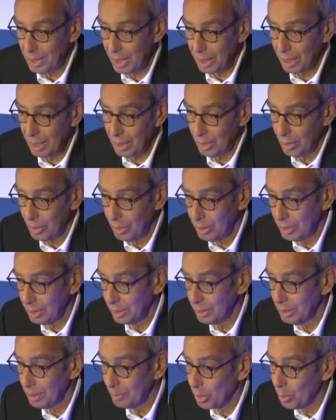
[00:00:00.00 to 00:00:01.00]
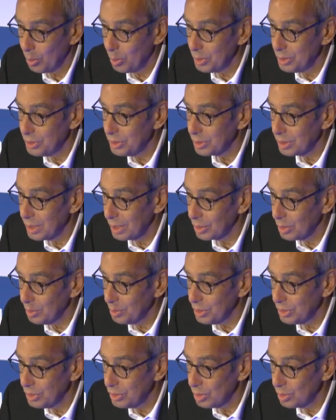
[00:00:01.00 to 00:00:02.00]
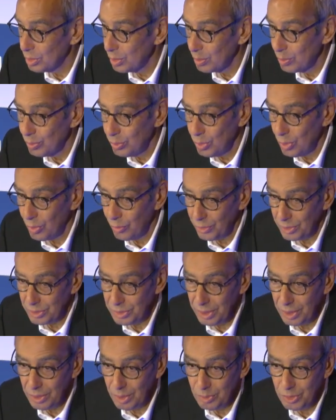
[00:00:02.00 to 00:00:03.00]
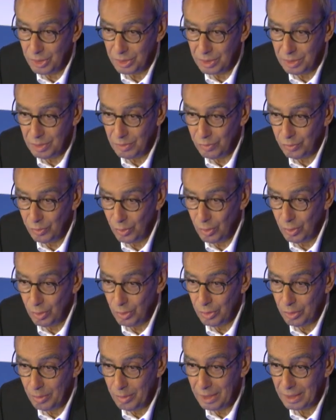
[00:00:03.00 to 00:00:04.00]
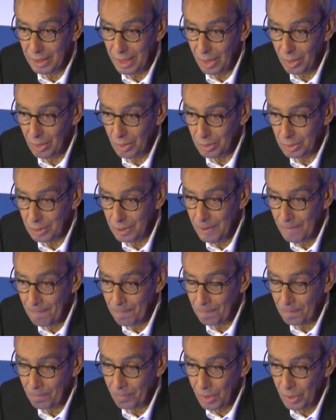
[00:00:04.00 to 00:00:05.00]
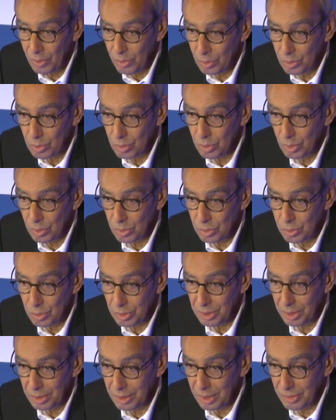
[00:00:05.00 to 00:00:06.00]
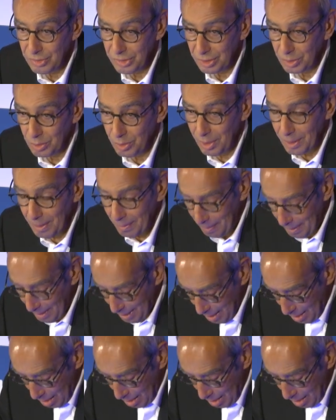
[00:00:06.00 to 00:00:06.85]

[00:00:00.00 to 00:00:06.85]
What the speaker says: by 2030 reduction, and then the Commission has come up with an objective